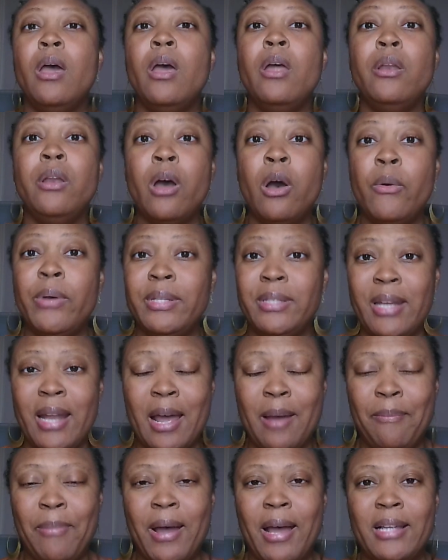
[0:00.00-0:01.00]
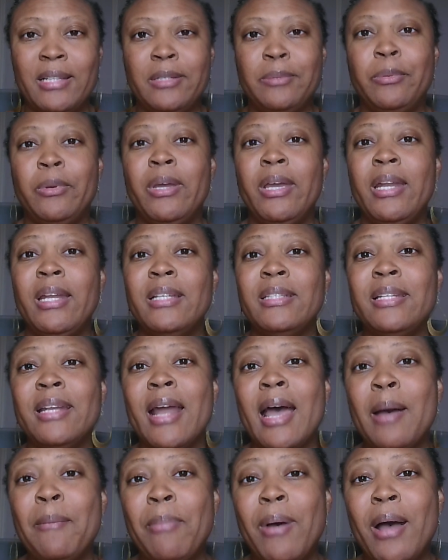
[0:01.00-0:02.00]
No, it's not possible. It is
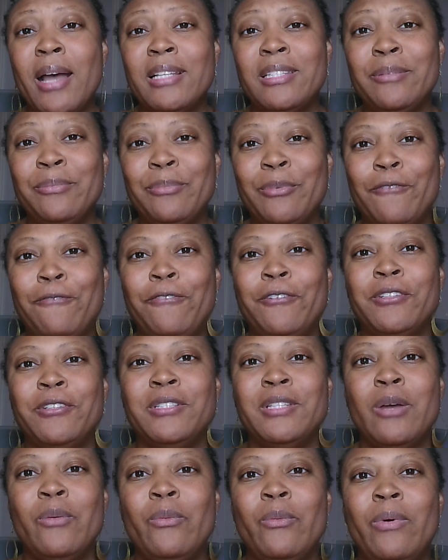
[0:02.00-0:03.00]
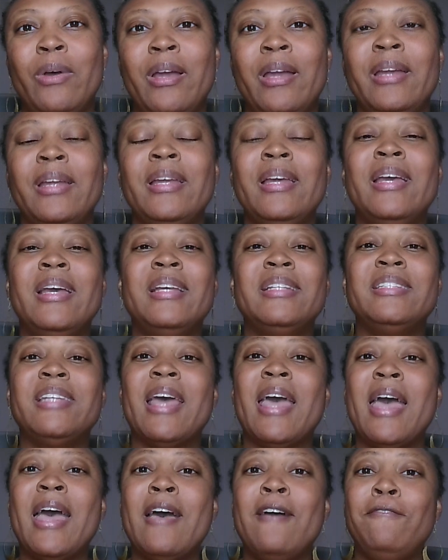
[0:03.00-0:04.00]
not possible for someone to
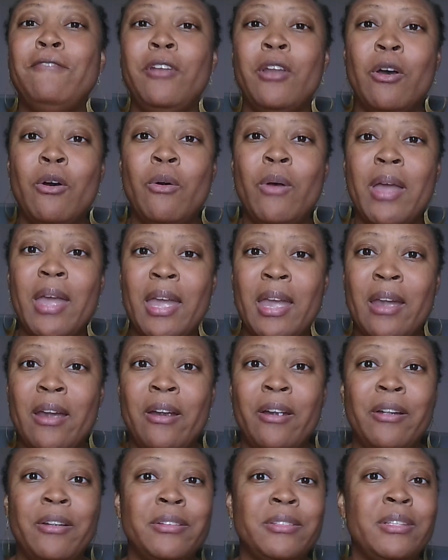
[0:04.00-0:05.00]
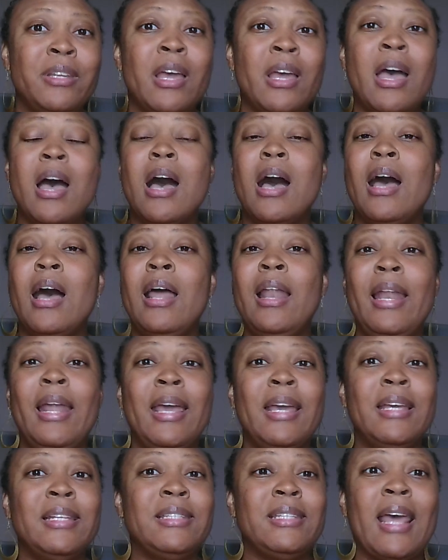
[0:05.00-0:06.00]
have no heirs
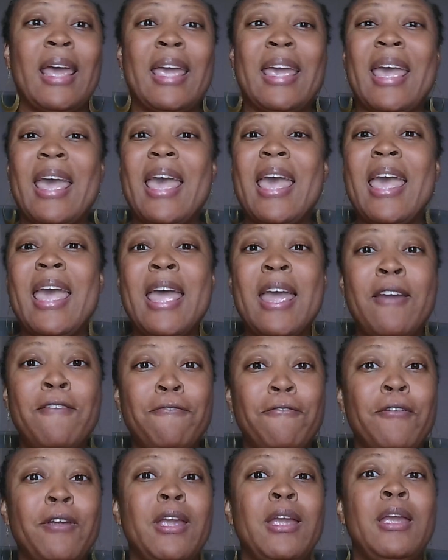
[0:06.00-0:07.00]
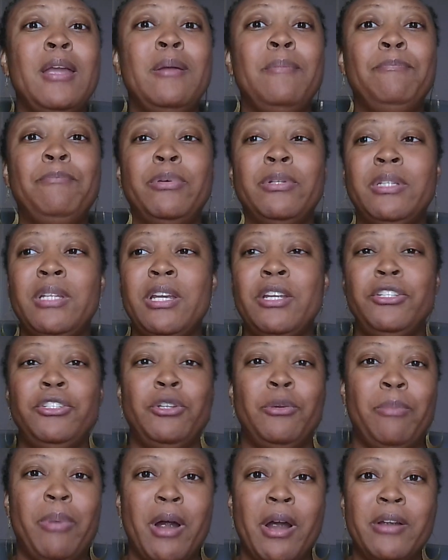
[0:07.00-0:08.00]
unless, like, every
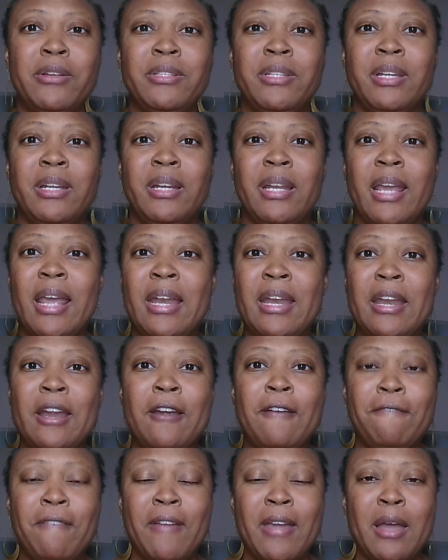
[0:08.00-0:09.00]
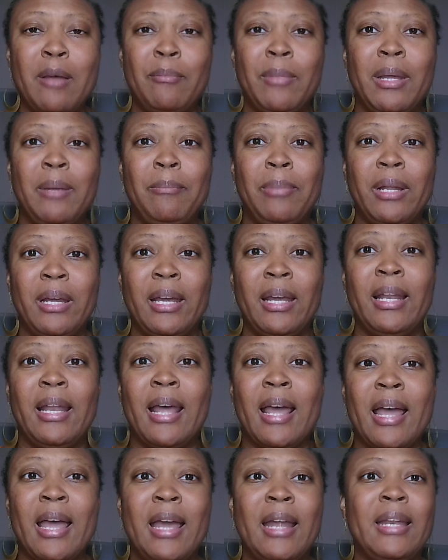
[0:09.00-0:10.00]
potential person in their family
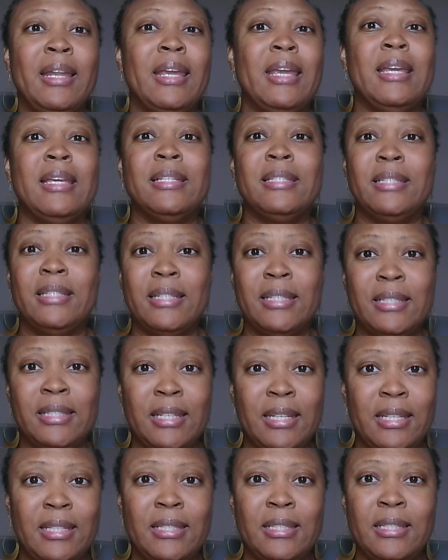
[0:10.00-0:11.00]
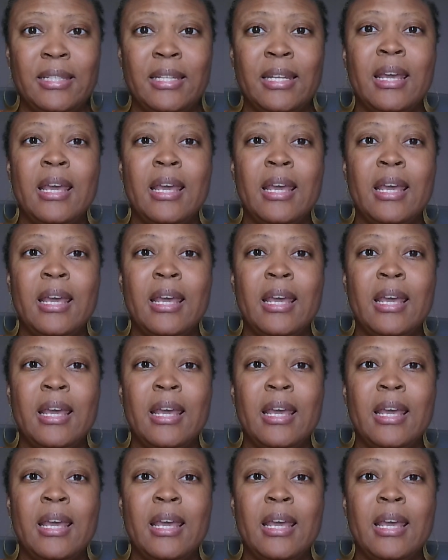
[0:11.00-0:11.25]
bloodline is deceased.